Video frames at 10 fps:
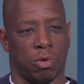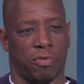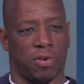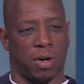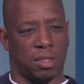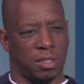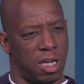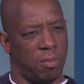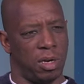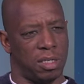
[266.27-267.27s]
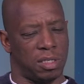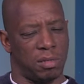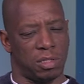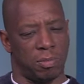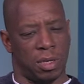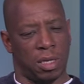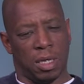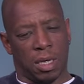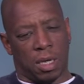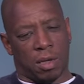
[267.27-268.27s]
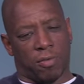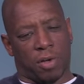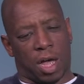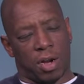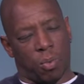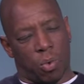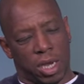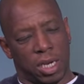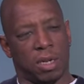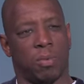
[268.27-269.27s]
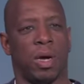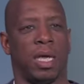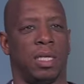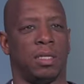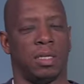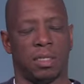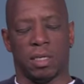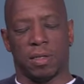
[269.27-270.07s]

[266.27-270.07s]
offer at a time where he seems to be kind of waning away,